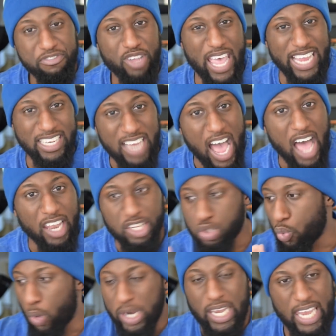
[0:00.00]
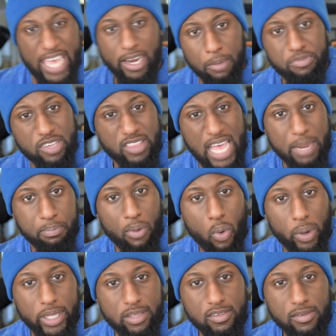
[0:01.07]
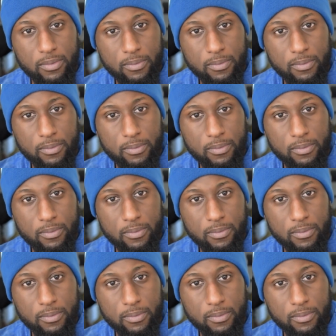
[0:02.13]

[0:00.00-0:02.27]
to acknowledge what led up to that point.